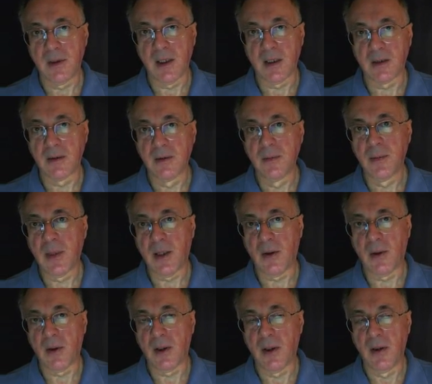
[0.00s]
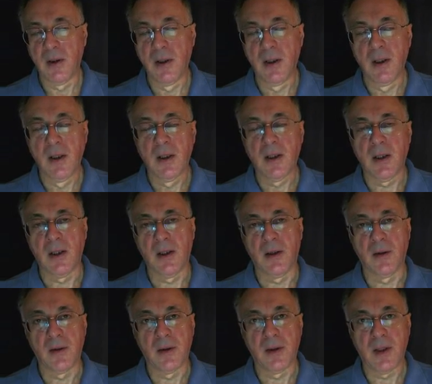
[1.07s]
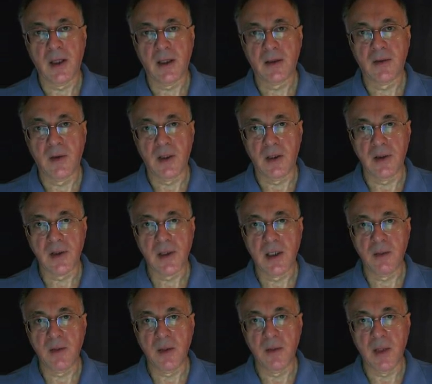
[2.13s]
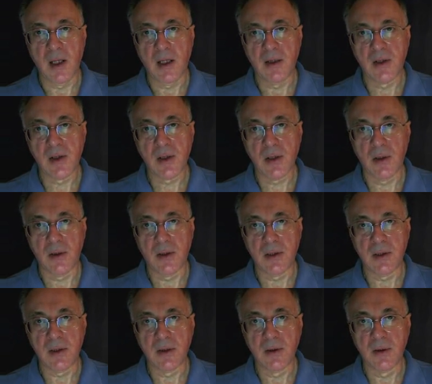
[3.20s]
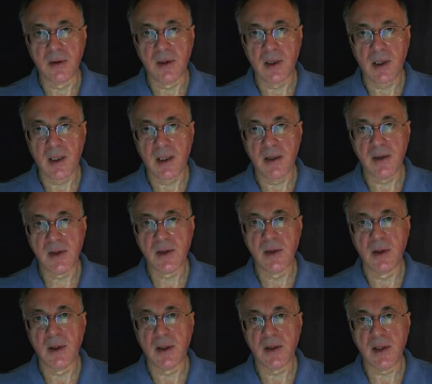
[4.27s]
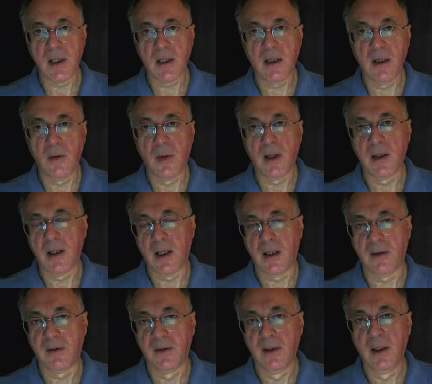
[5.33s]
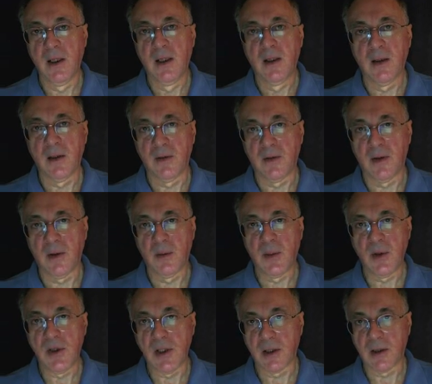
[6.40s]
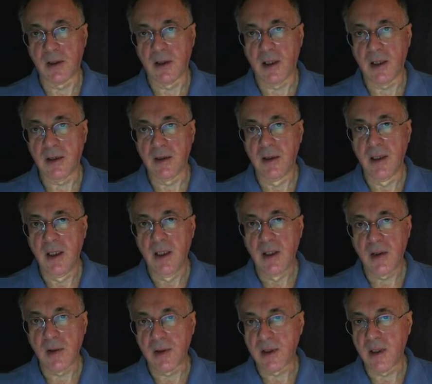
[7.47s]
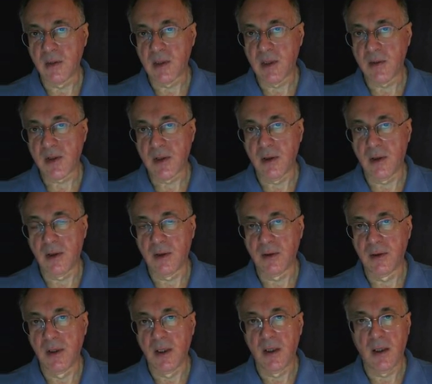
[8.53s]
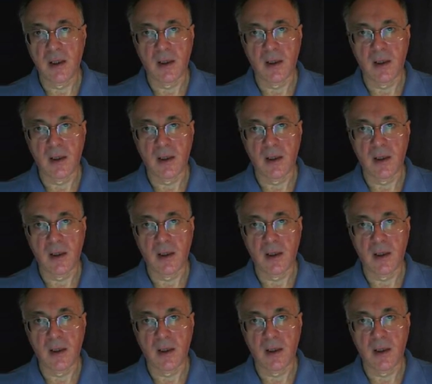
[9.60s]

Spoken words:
that power law, that radius can be made so that it contains exactly 1/2 of all projected light. So it's sometimes called